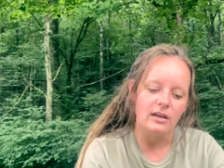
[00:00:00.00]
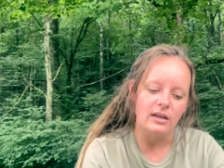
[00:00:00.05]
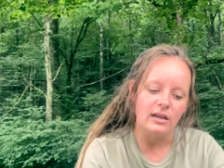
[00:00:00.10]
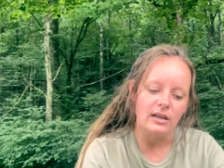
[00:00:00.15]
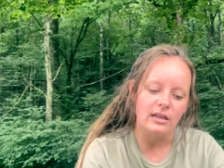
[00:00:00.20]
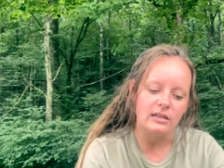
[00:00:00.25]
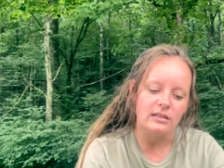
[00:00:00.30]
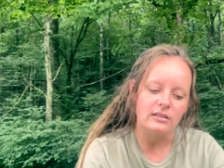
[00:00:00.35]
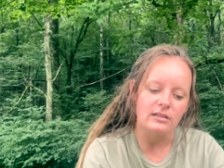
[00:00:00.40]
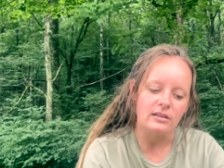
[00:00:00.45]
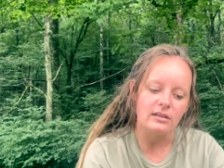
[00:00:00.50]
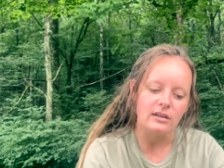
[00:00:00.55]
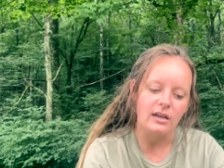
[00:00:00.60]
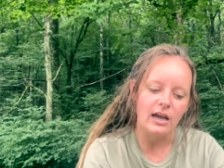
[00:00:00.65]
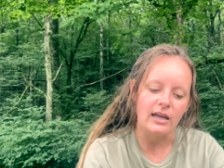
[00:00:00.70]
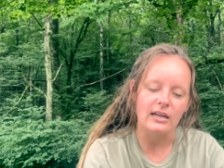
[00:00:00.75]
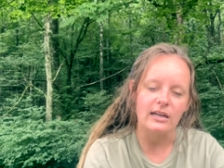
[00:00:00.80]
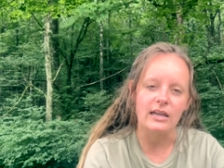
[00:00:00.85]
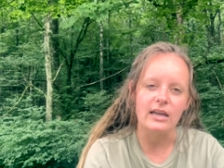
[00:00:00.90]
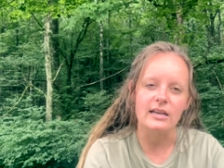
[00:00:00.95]
it
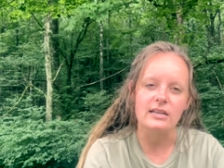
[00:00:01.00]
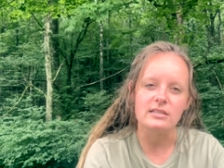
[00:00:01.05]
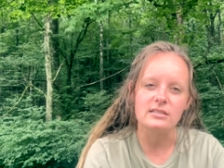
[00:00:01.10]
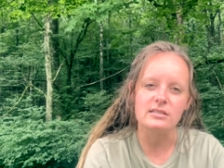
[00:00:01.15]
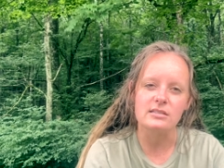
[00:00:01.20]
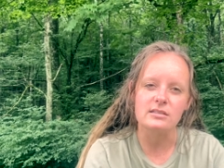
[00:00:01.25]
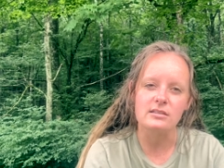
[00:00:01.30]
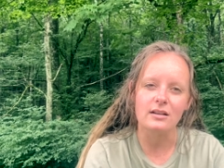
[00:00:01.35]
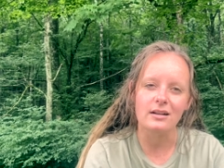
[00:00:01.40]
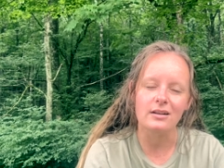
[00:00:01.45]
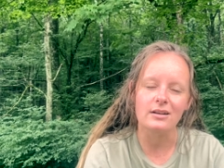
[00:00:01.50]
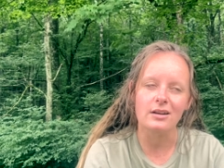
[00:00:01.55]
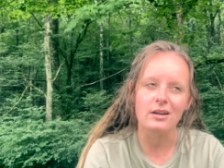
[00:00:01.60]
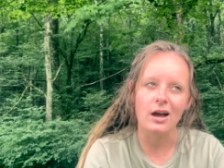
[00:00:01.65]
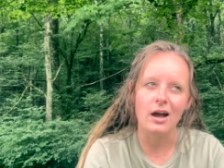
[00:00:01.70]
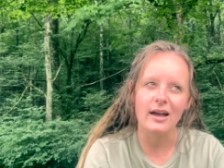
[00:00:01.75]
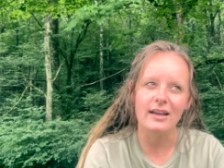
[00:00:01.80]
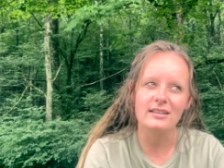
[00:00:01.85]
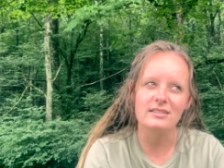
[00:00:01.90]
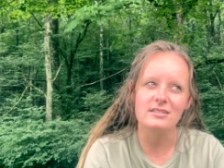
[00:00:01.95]
kind of gets
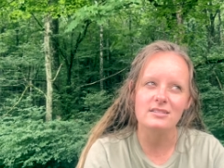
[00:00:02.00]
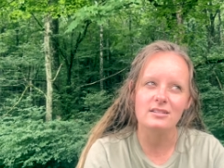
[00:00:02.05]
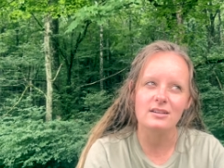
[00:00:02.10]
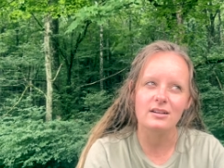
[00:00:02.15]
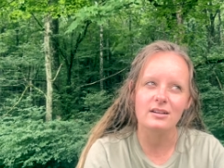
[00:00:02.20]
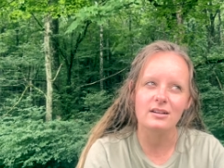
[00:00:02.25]
not